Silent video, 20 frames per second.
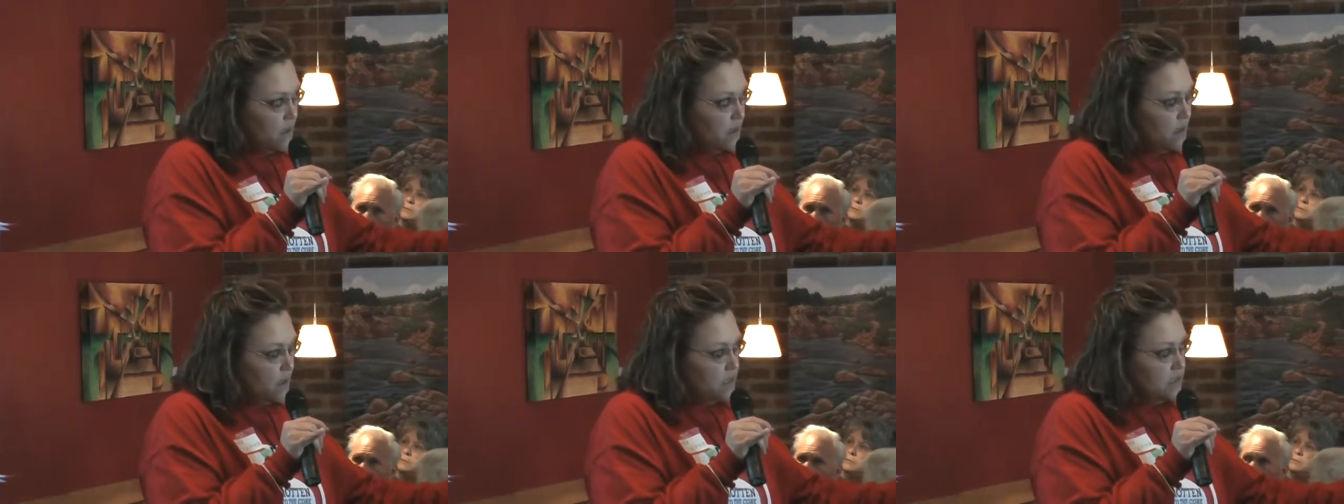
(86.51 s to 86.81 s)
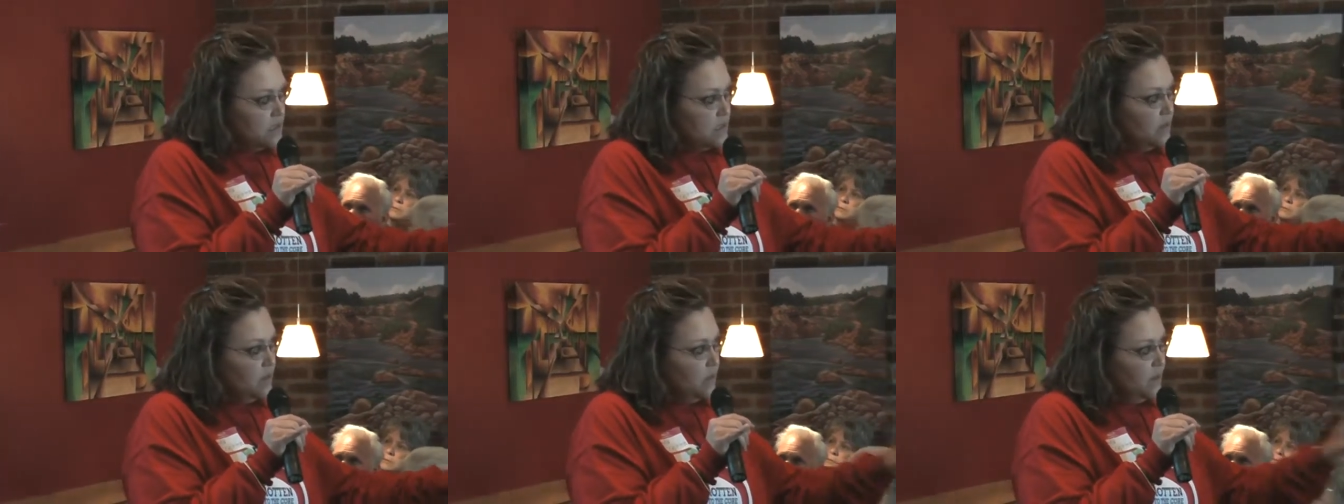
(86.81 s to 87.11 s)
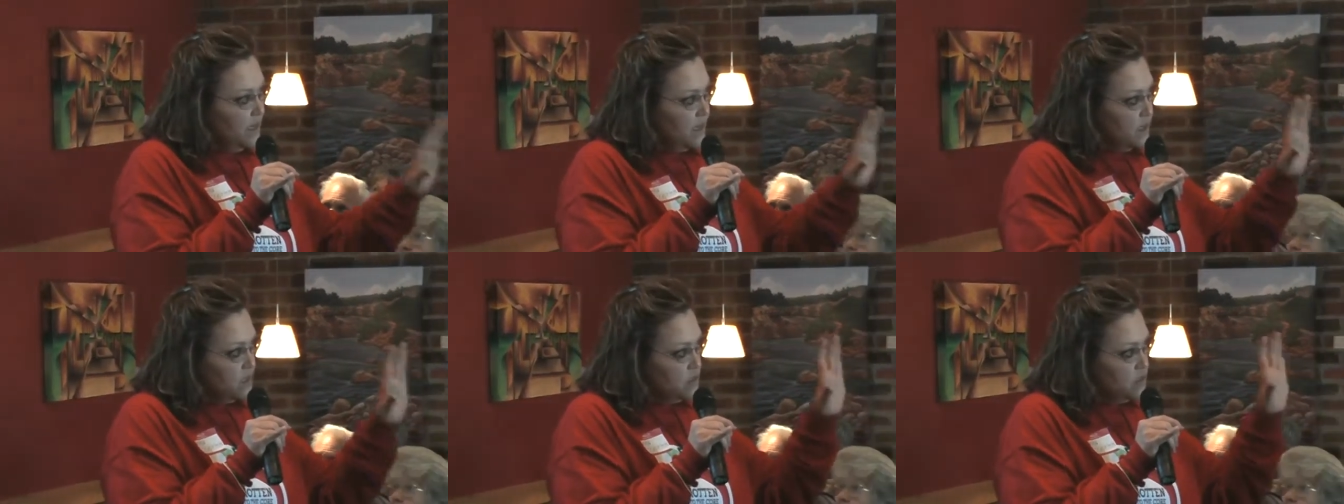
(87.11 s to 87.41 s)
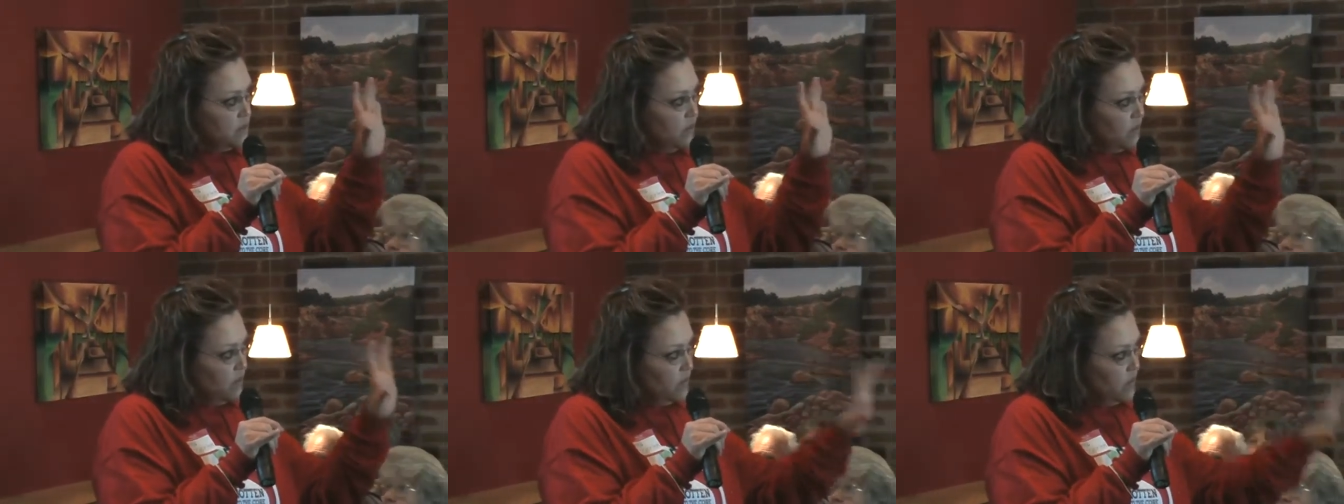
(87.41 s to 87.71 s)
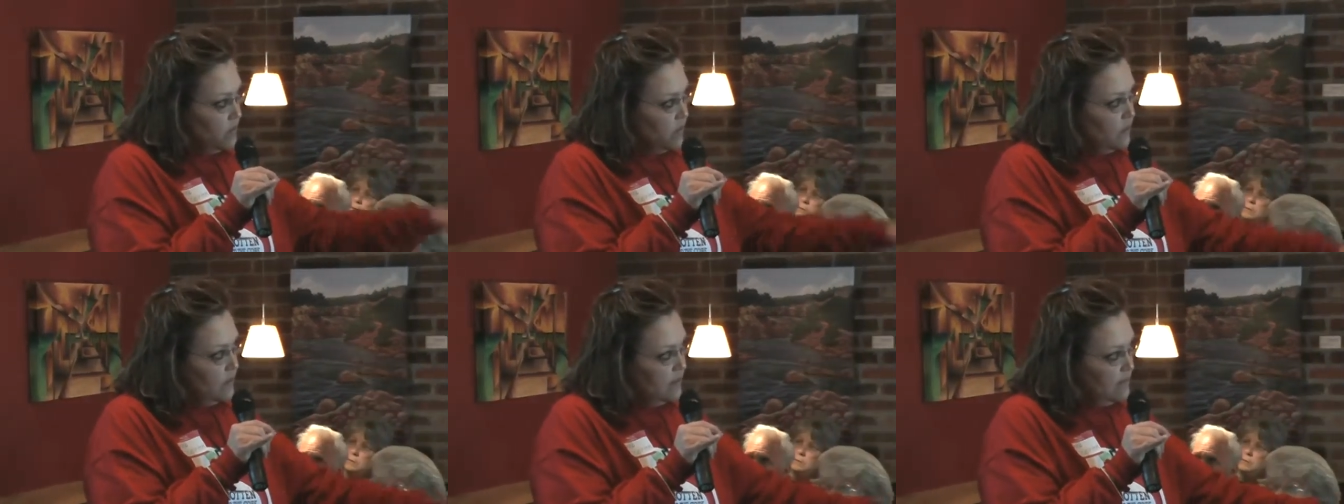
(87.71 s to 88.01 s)
until we can do a
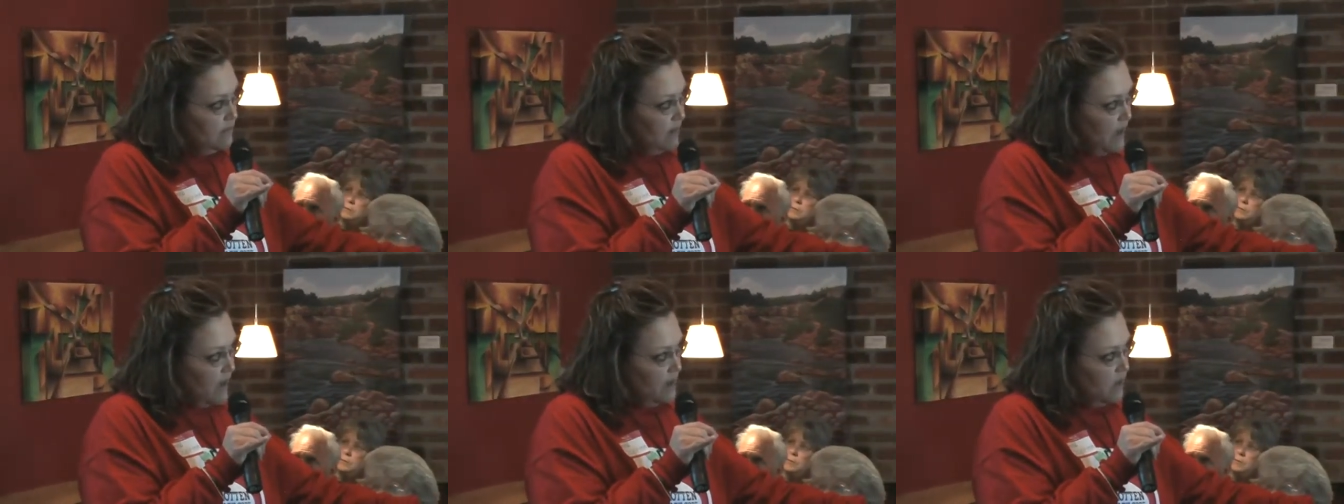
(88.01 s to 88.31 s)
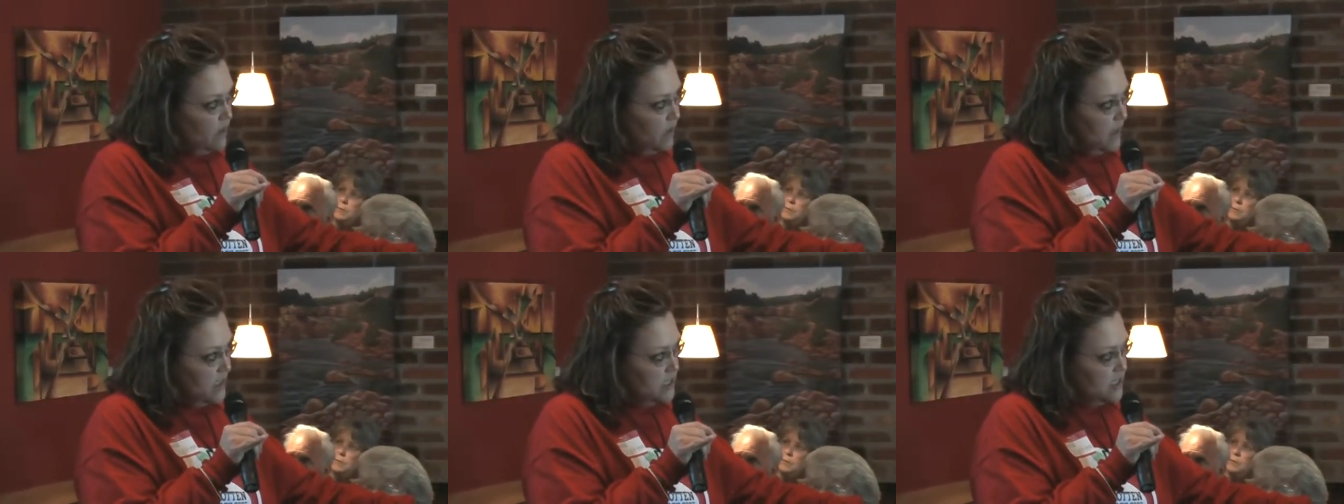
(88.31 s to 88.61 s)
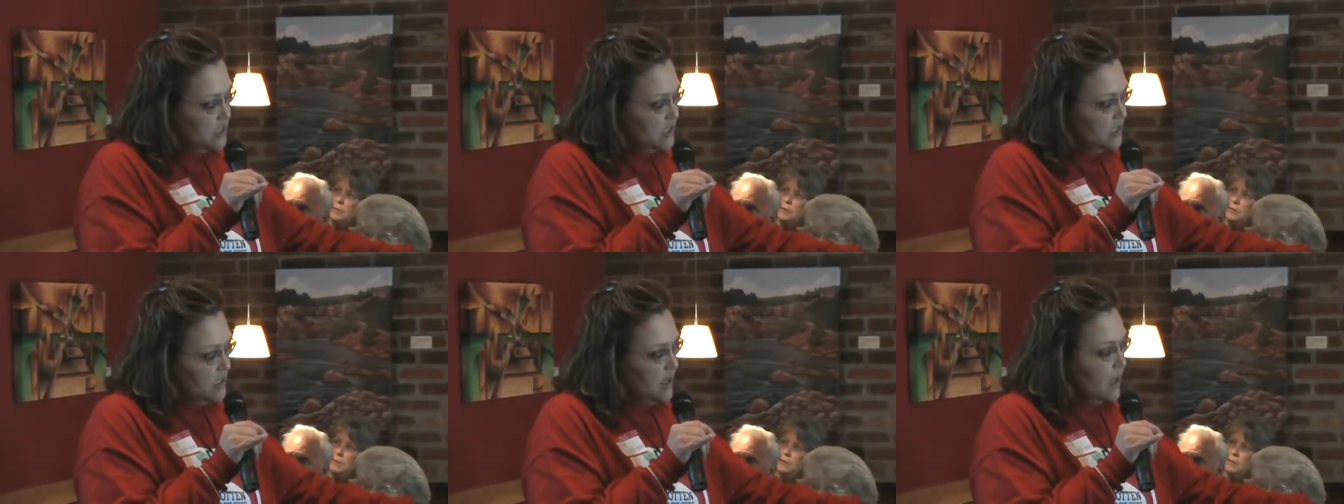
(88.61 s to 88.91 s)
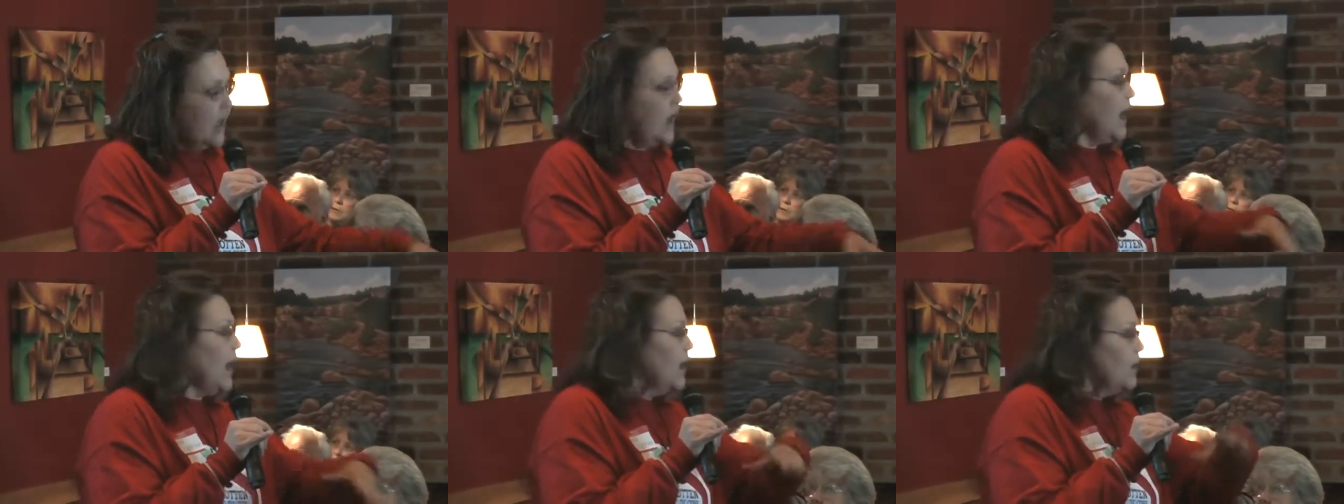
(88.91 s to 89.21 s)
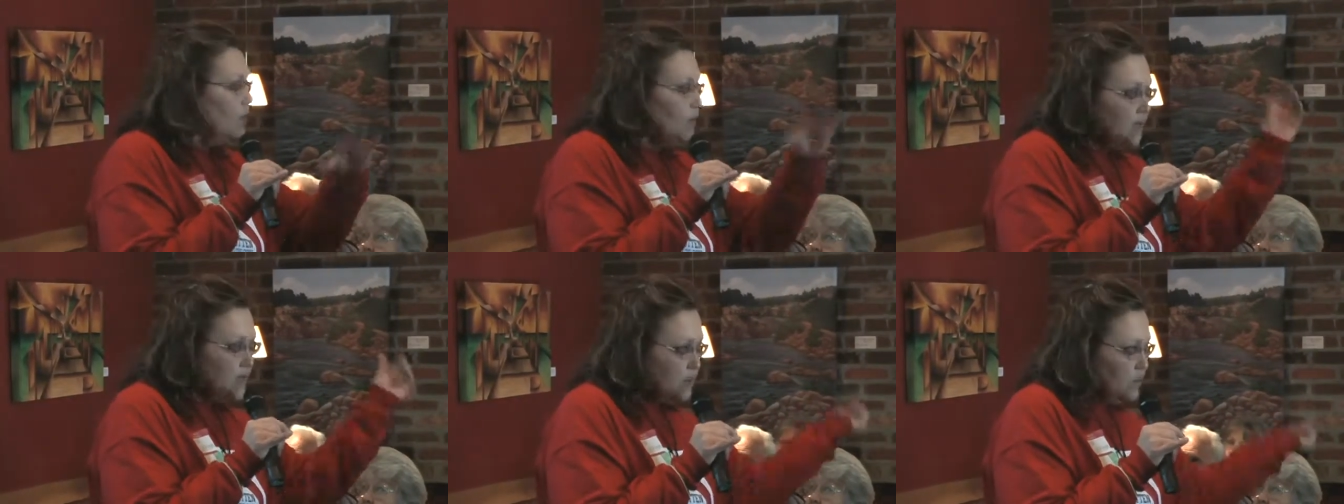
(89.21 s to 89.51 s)
thorough evaluation.
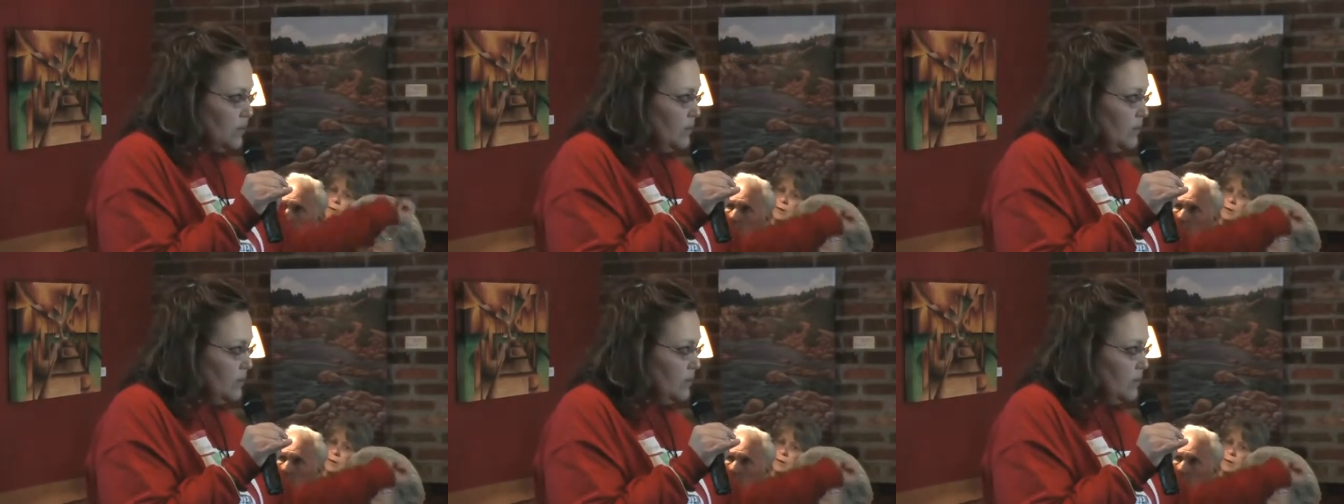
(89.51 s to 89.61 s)
I want it